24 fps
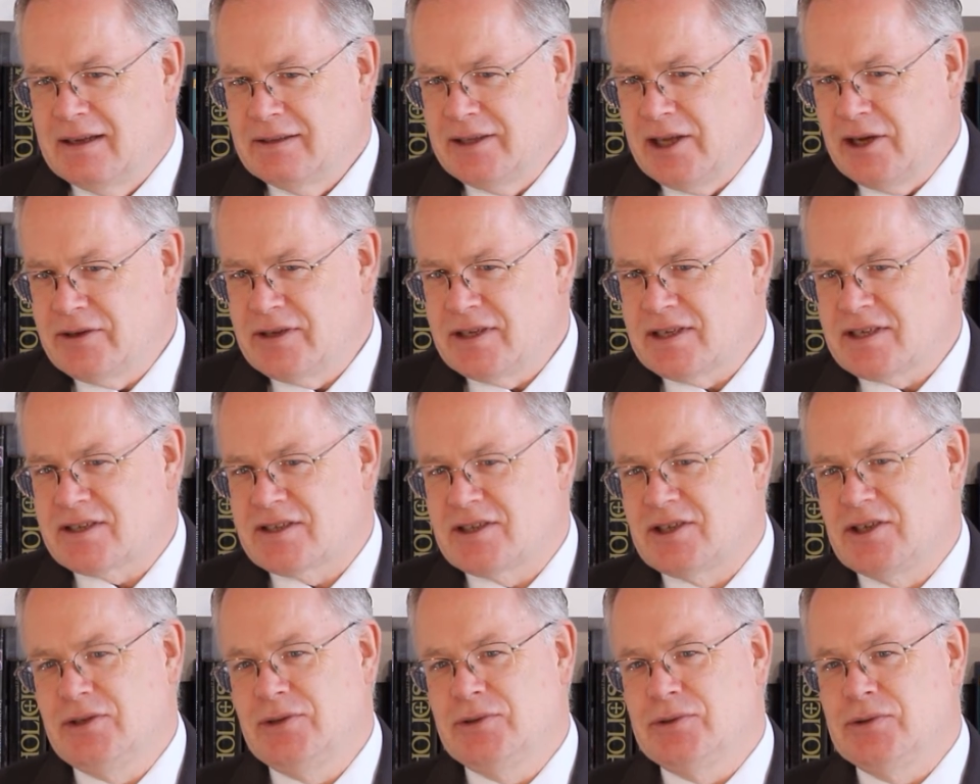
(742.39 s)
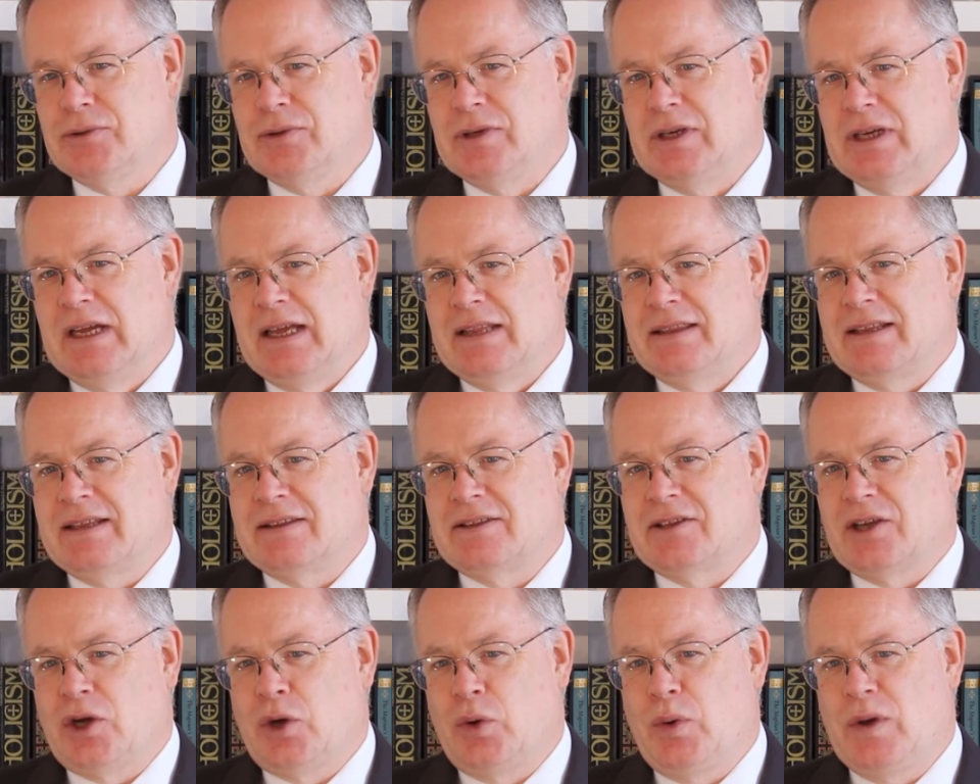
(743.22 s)
notice too
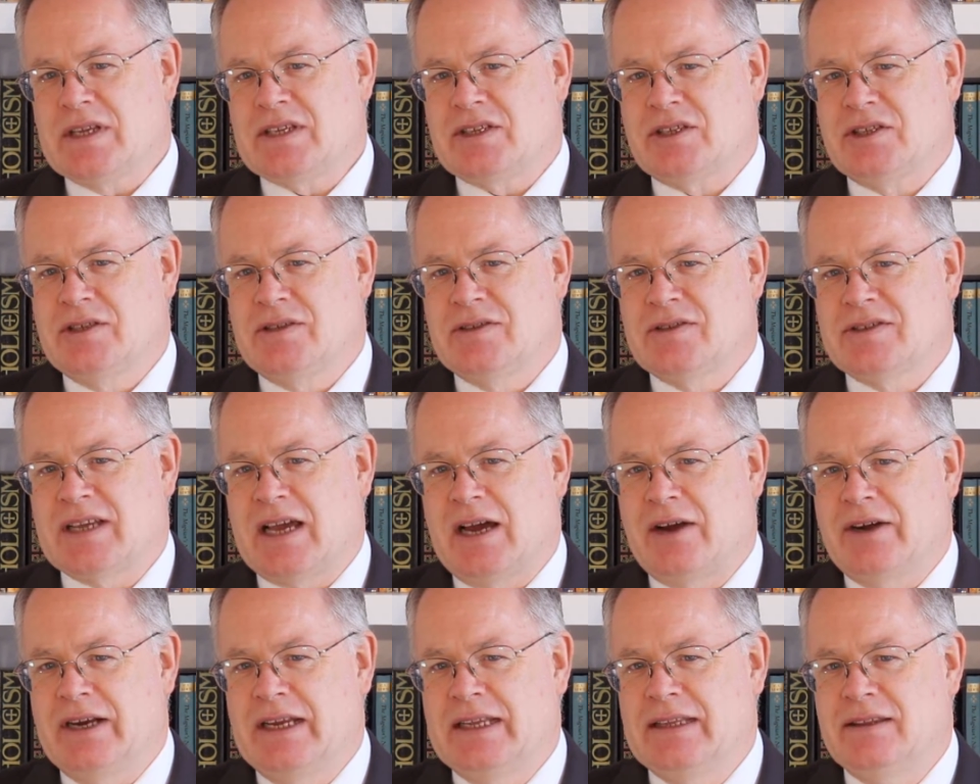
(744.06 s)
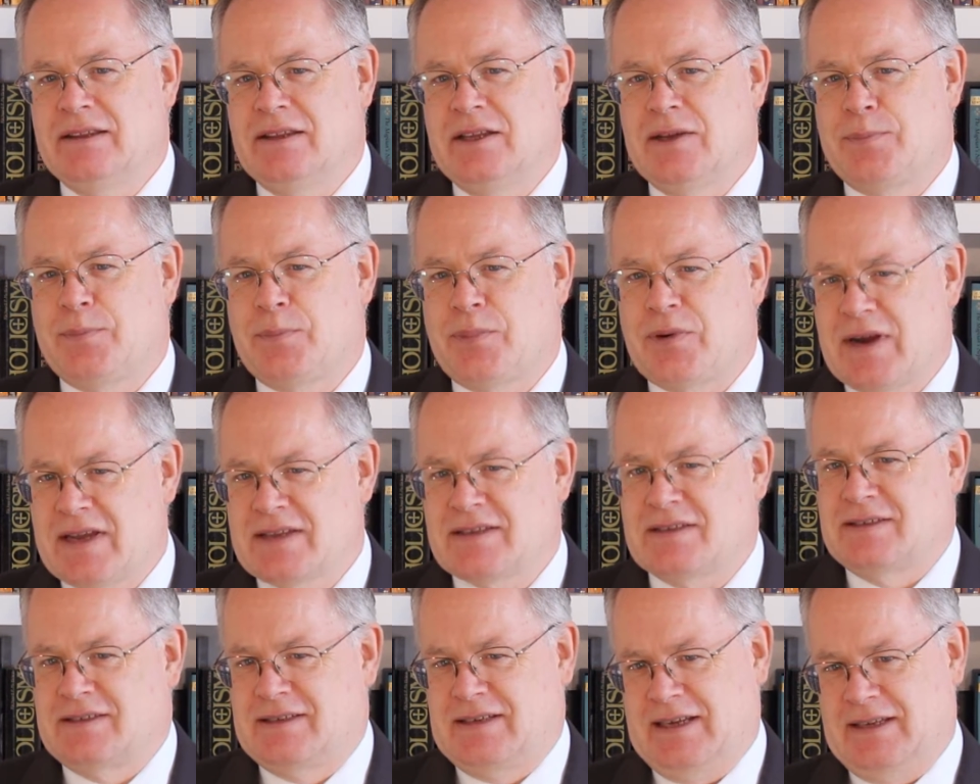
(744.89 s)
that the questions are in the
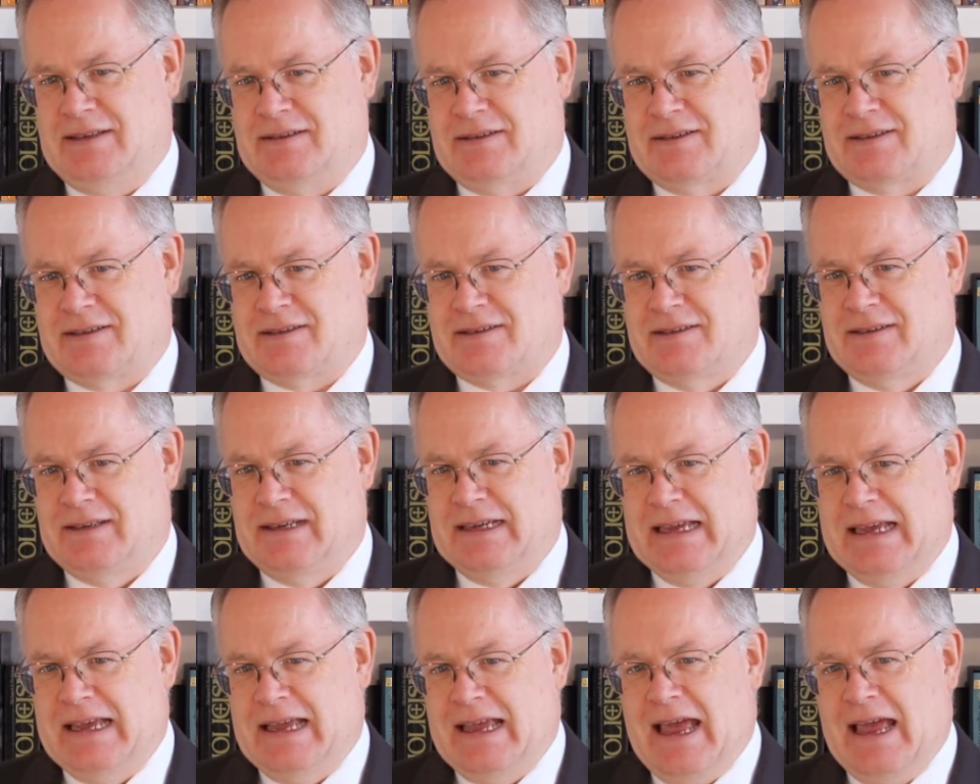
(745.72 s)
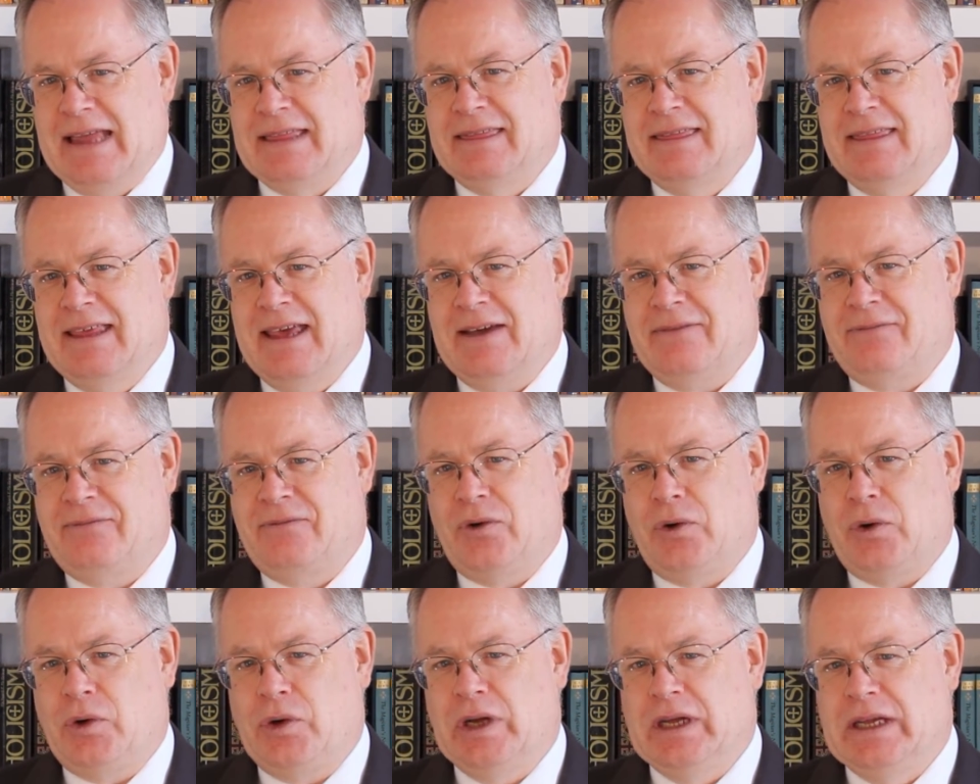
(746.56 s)
present tense and
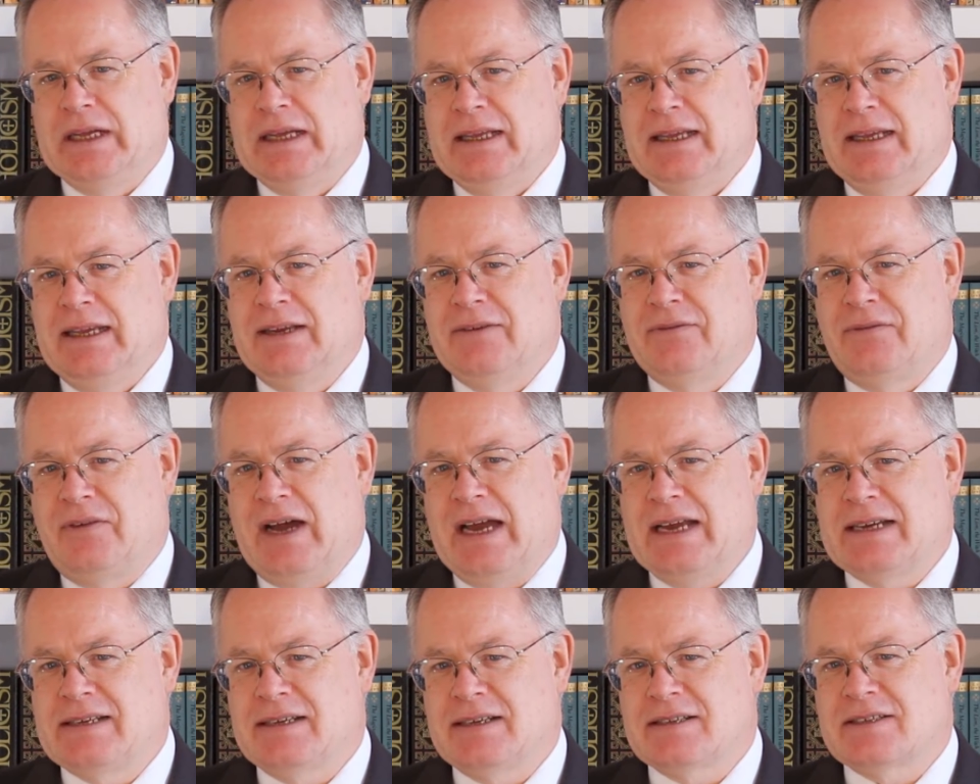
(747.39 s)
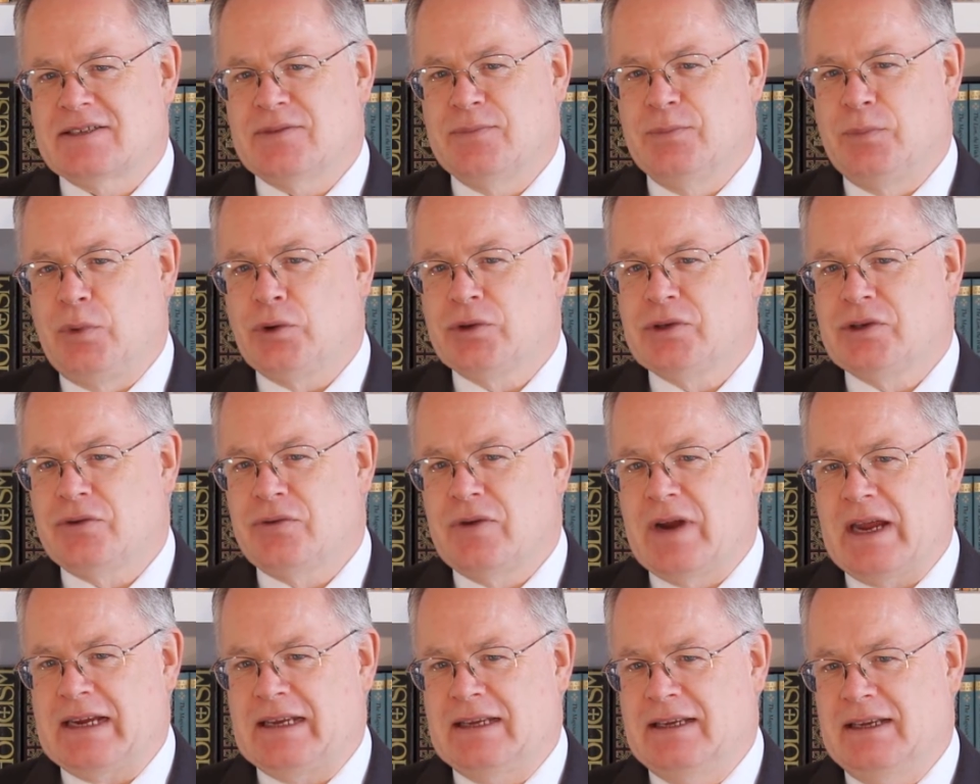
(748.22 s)
therefore invite us more
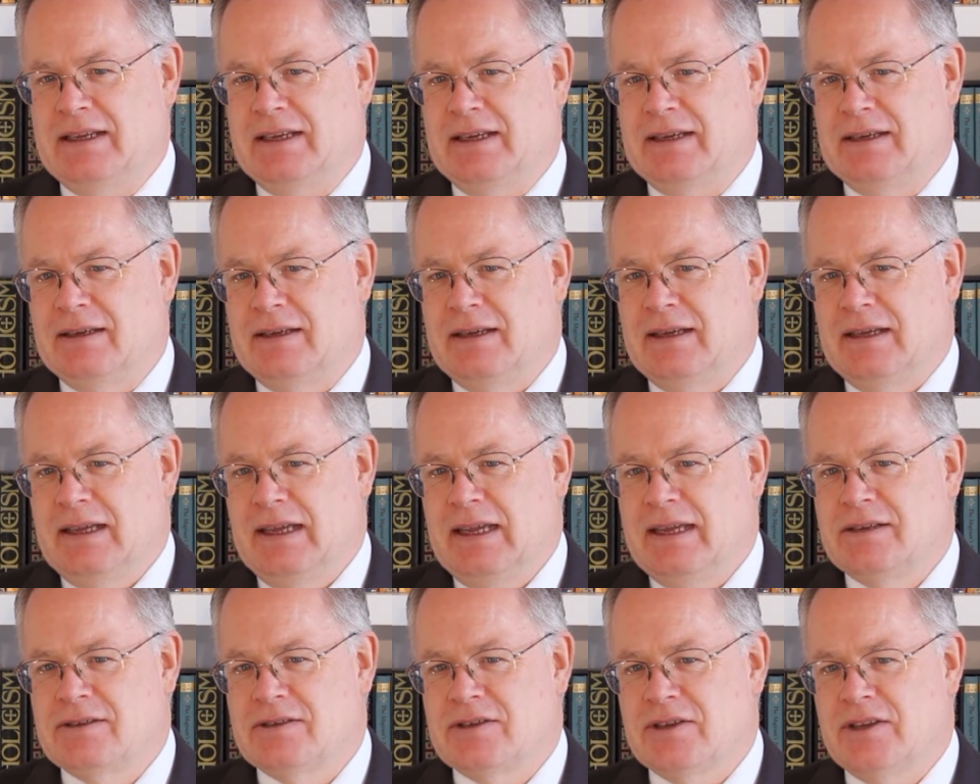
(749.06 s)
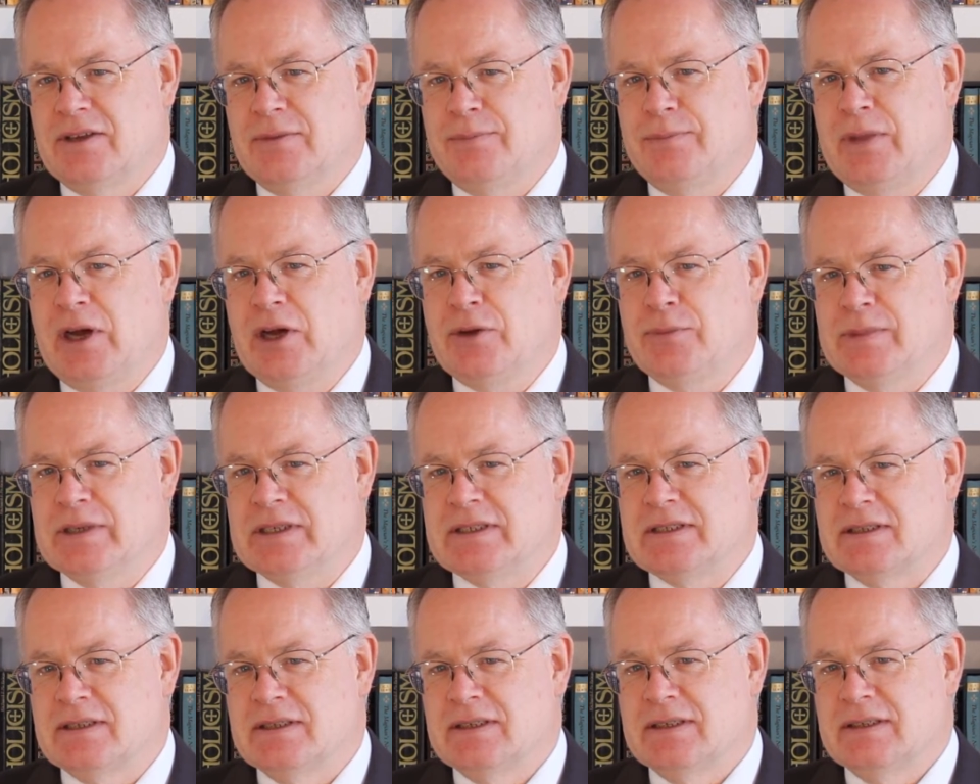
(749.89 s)
directly into the
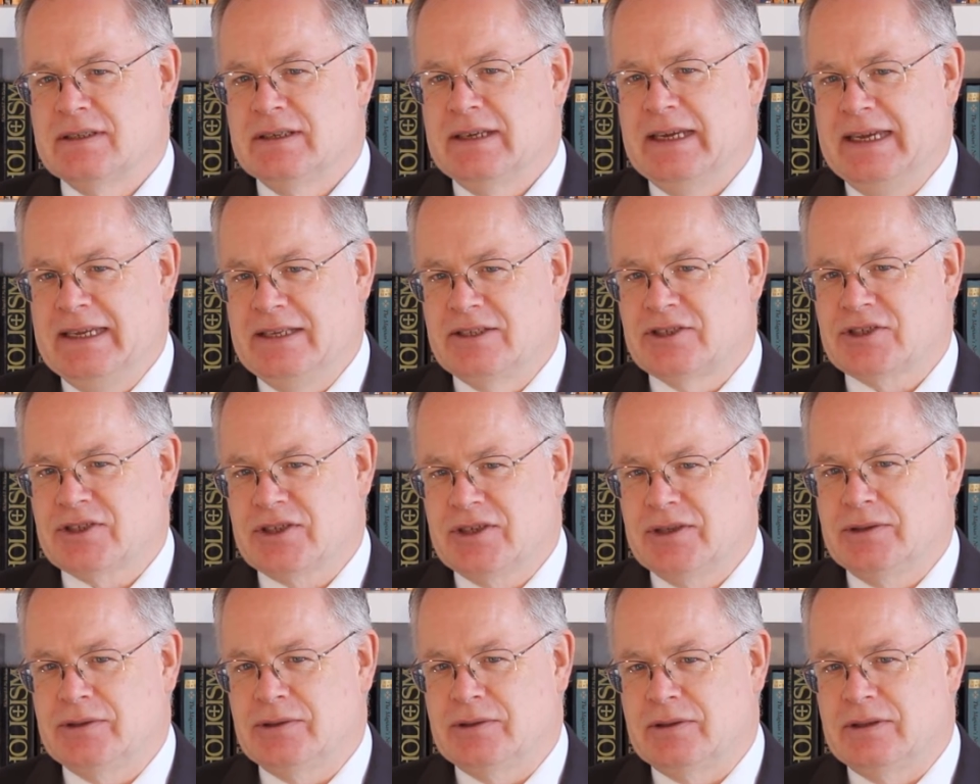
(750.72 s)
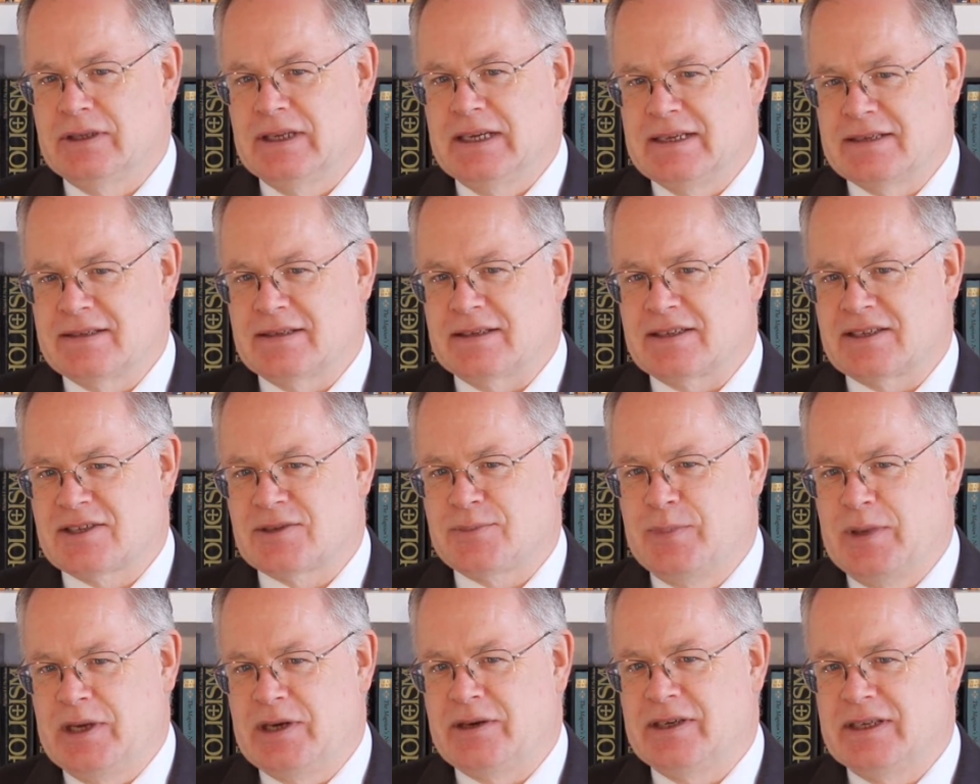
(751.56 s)
moment each girl is
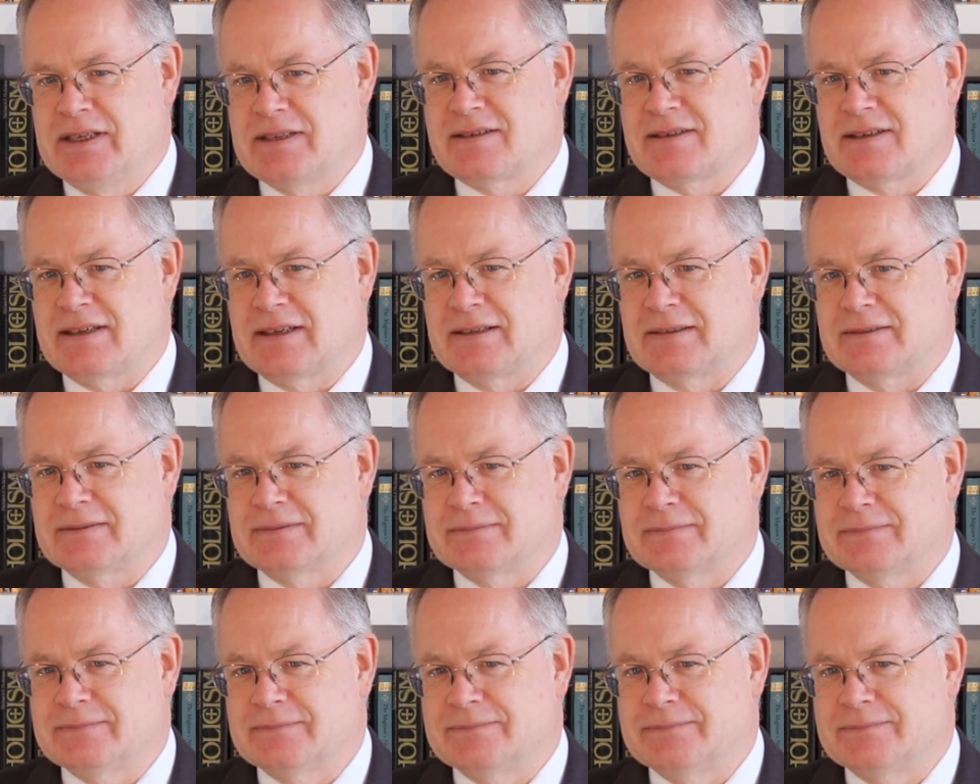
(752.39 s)
experiencing.